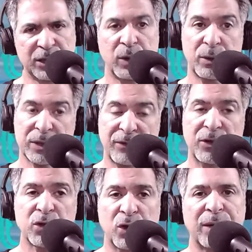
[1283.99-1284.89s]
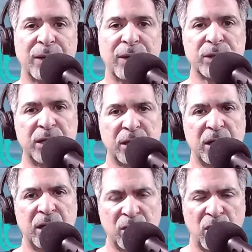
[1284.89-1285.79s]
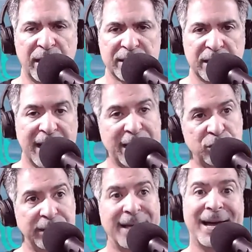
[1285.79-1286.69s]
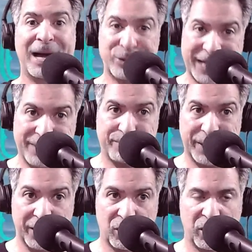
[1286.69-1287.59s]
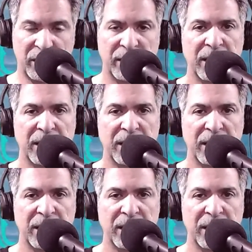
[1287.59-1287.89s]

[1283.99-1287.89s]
When I was 7 years old, I was in a car accident. Actually, I was hit by a car.